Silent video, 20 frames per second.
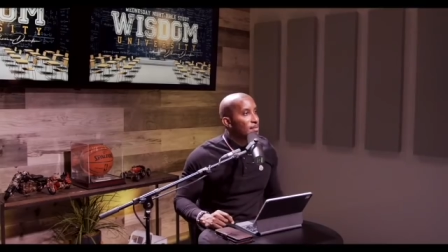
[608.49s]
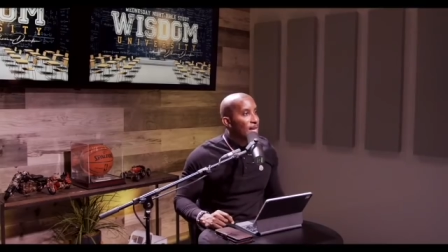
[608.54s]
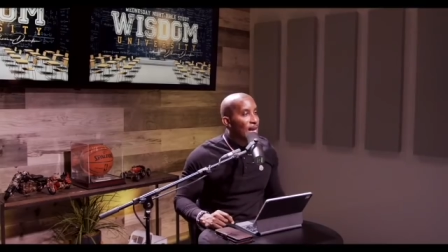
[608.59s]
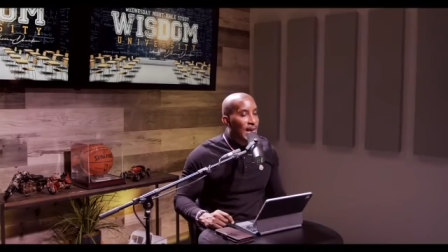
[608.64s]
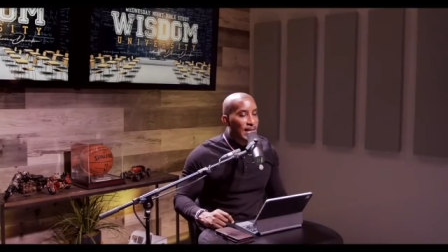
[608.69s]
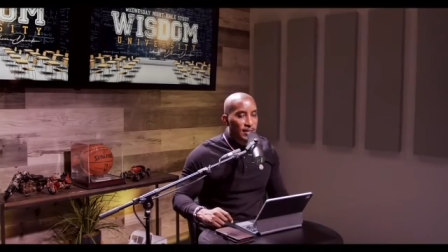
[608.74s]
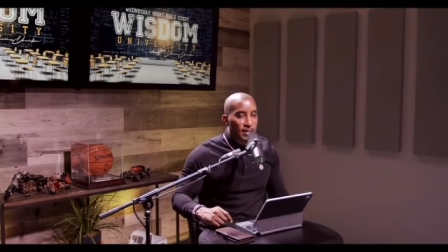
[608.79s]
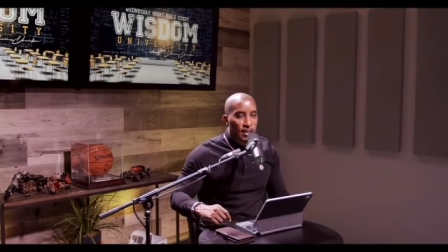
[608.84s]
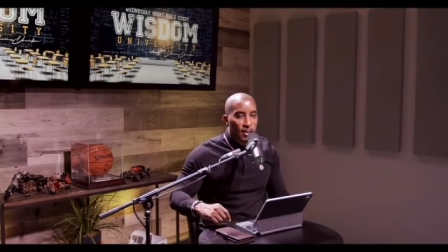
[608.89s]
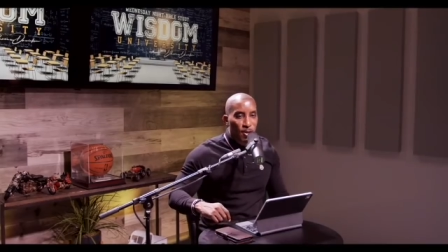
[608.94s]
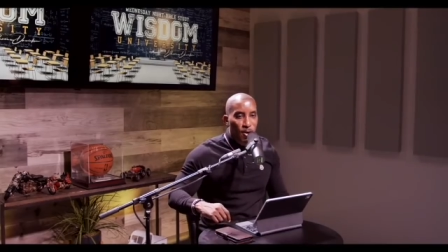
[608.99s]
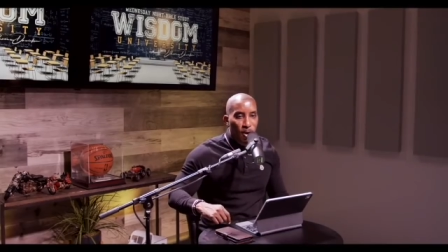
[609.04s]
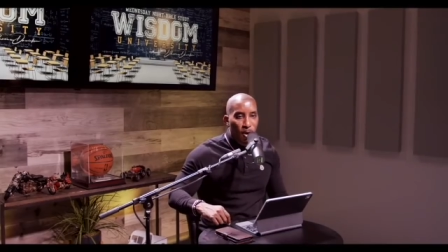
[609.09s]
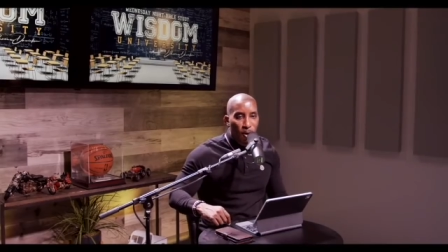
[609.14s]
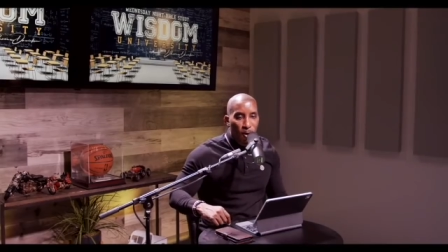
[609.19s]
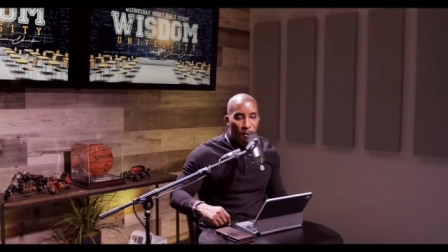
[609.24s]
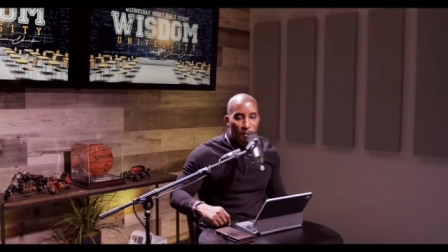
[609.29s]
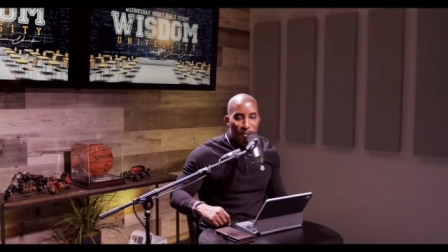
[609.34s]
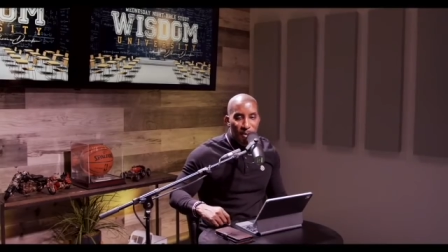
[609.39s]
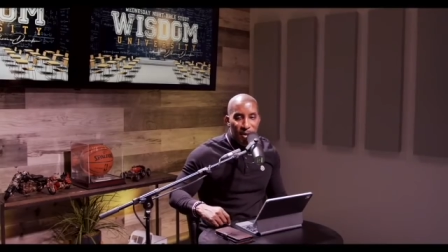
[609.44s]
Has the door
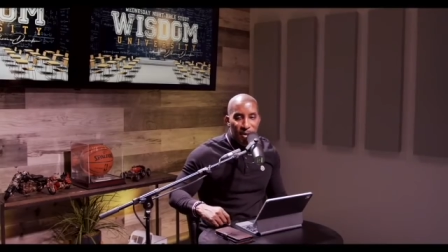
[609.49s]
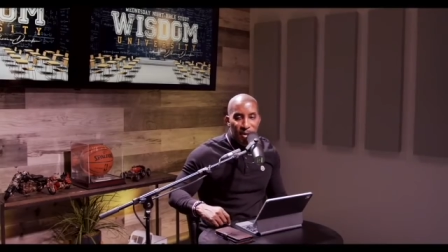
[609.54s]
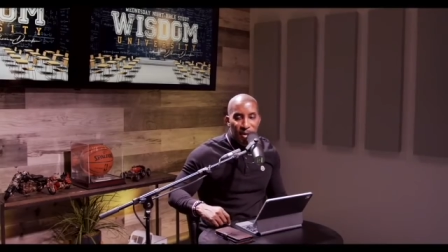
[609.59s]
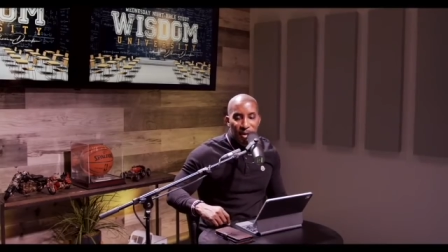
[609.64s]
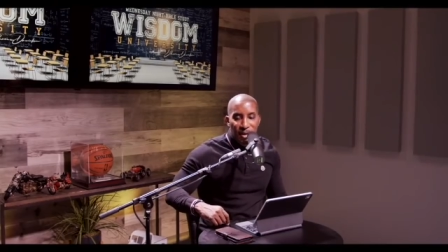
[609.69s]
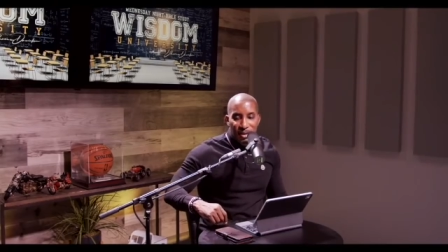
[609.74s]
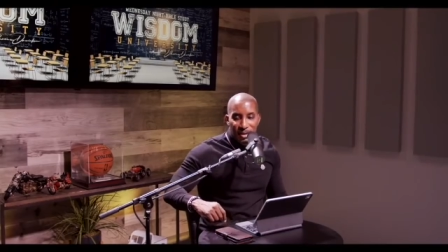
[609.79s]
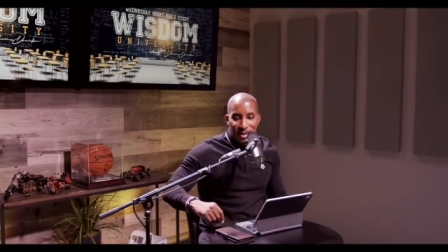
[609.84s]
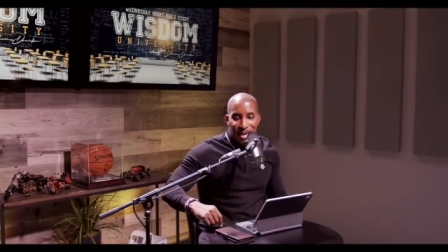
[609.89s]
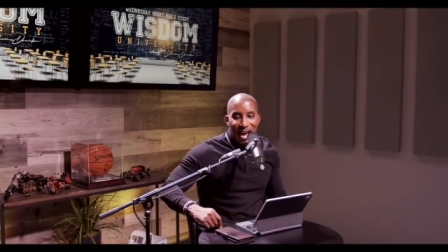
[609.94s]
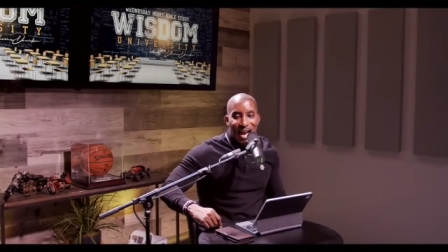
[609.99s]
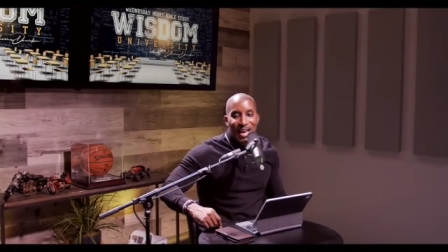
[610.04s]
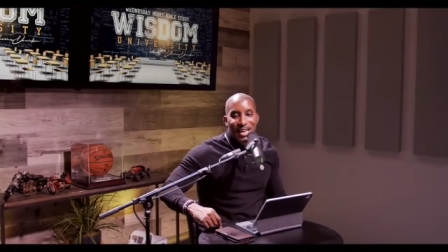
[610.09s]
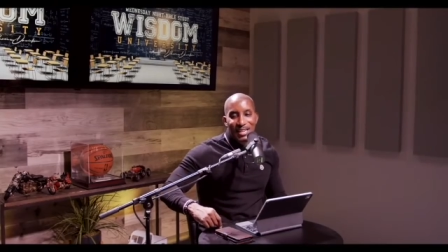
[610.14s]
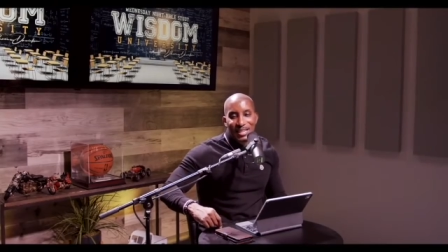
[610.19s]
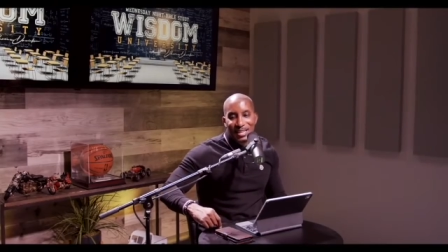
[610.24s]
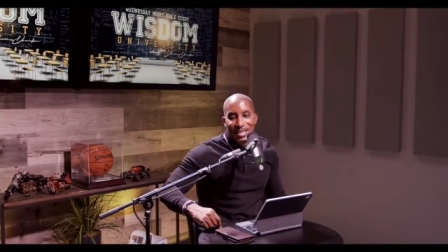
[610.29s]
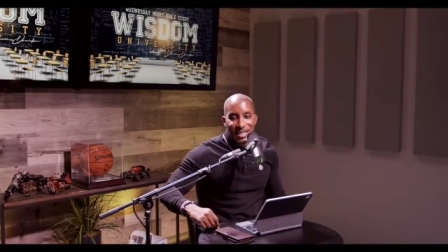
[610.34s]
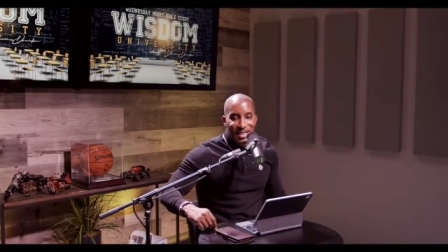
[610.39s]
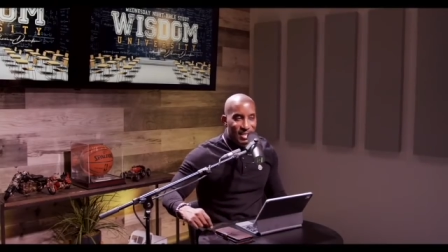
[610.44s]
open?
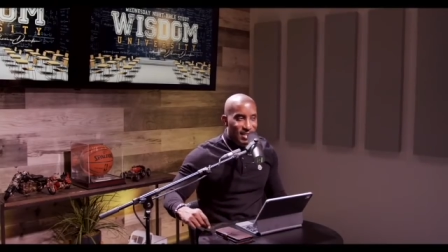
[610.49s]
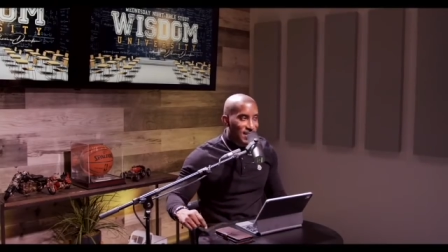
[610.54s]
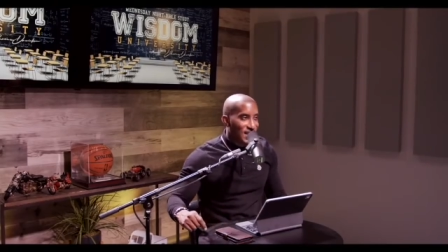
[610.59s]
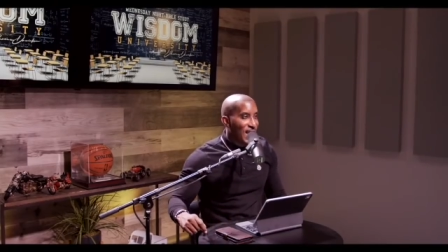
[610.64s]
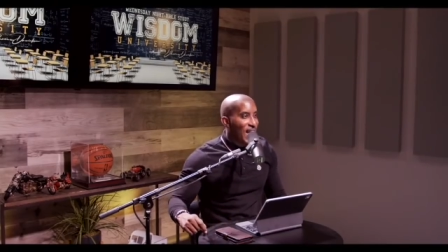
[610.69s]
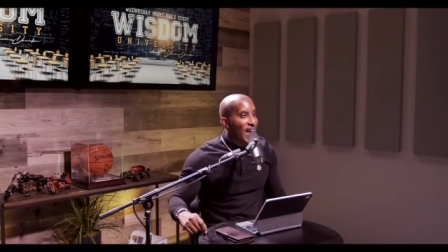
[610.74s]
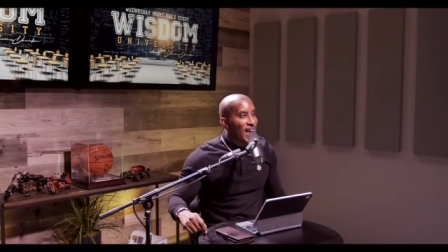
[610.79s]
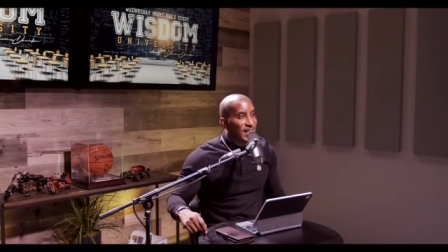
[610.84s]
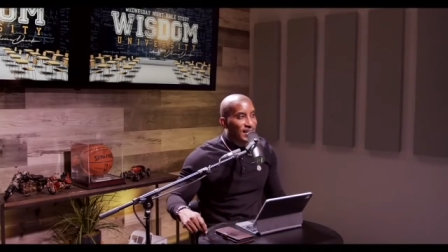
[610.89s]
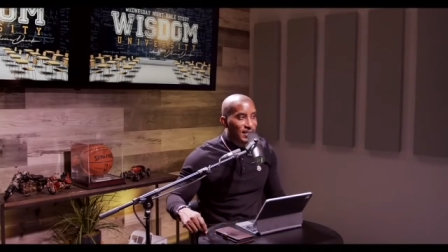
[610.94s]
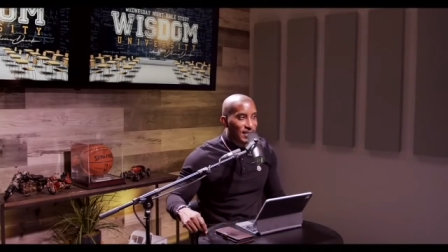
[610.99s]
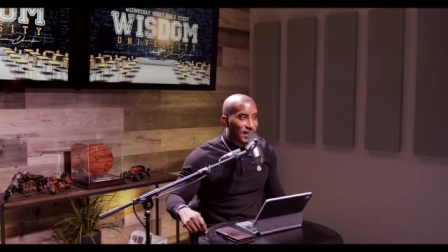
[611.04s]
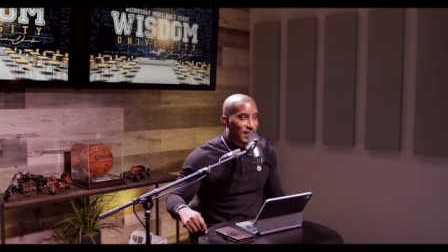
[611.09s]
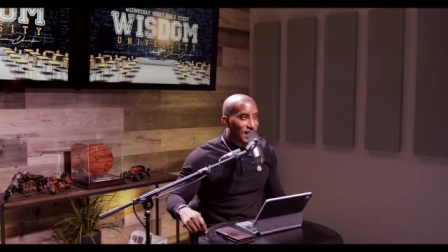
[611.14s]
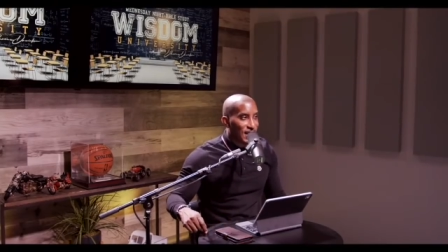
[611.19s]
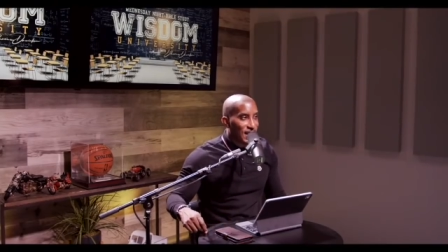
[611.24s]
Not yet.